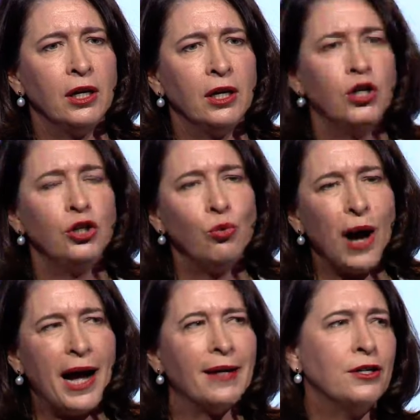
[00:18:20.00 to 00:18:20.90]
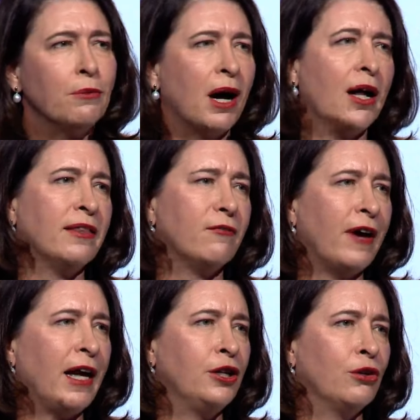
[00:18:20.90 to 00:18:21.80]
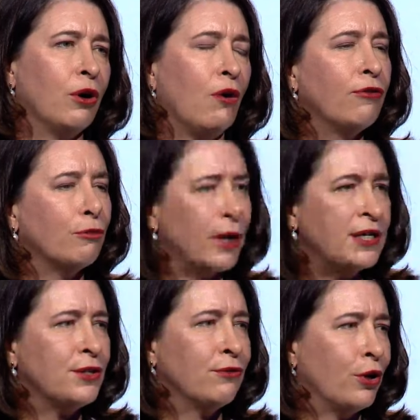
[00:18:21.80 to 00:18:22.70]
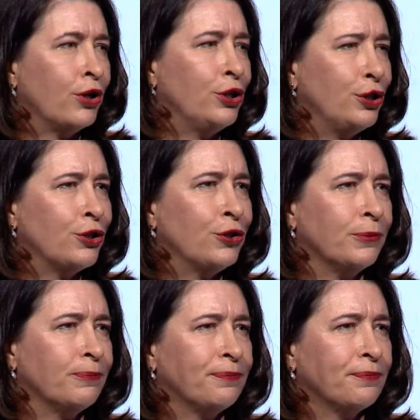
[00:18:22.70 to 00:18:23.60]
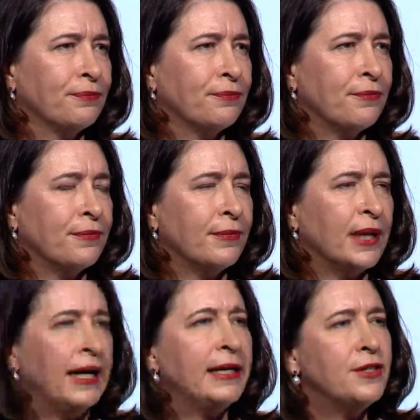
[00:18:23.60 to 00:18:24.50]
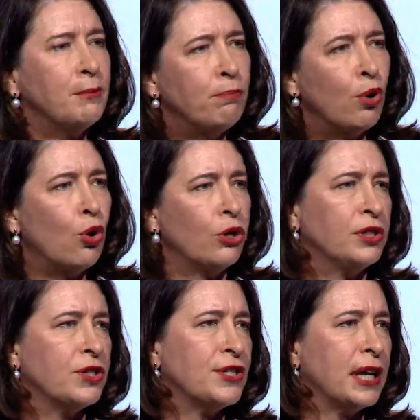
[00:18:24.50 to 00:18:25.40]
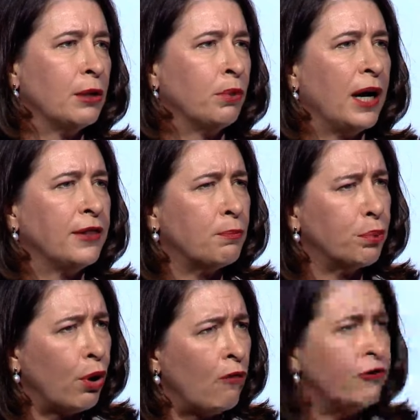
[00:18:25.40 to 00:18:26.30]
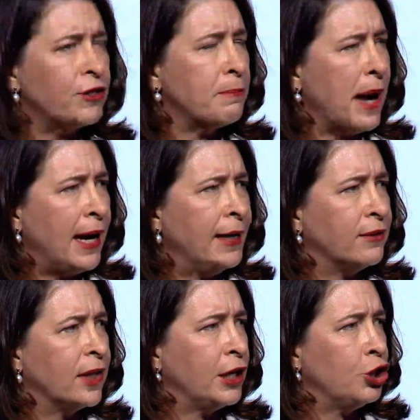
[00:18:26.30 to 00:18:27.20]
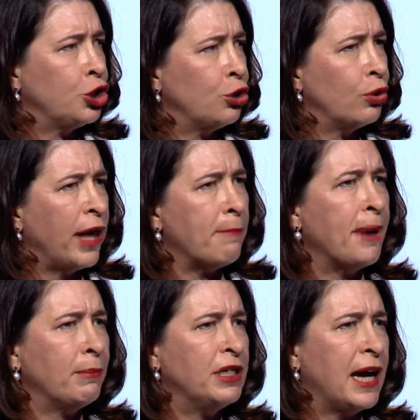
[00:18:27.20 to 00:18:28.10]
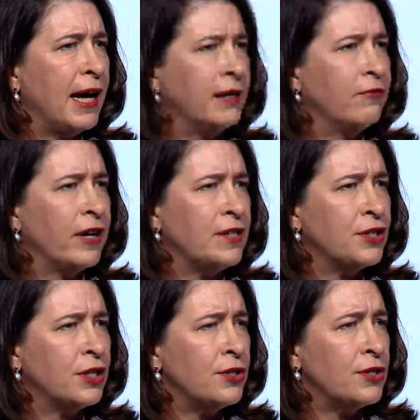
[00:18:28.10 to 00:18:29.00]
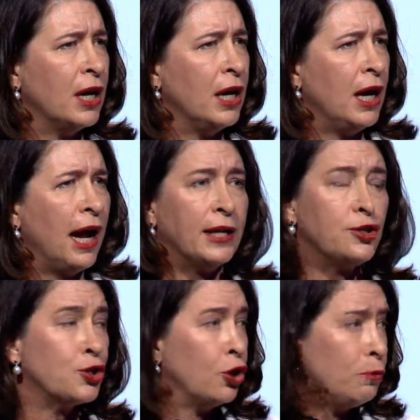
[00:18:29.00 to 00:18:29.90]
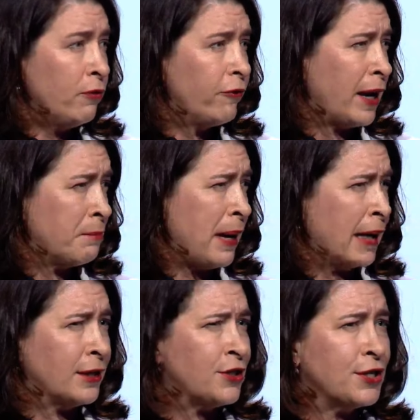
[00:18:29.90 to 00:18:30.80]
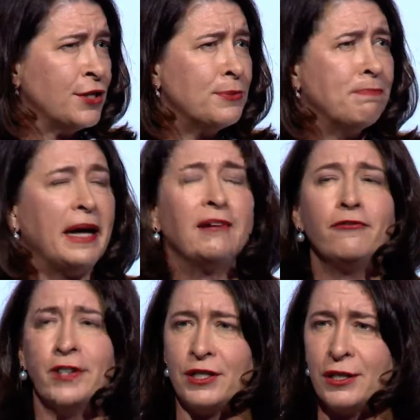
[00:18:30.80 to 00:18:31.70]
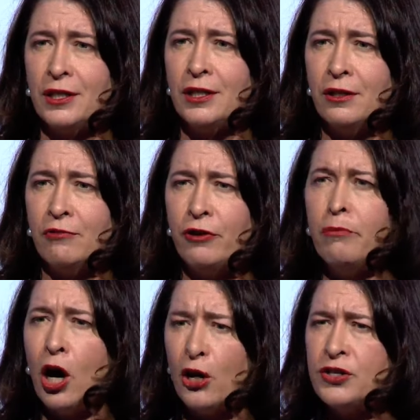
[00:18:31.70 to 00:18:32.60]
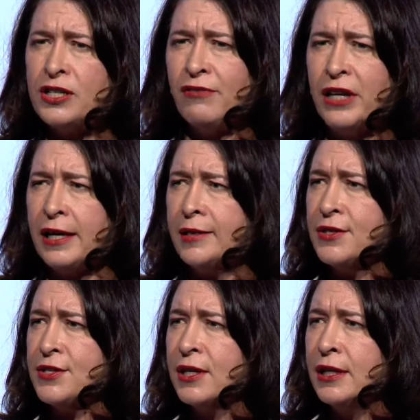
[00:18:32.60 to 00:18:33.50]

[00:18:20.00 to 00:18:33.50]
you undermine the value of the rest of what you do. It is important to celebrate the profits made that ensure that mum and dad investors and super fund balances benefit from those dividends.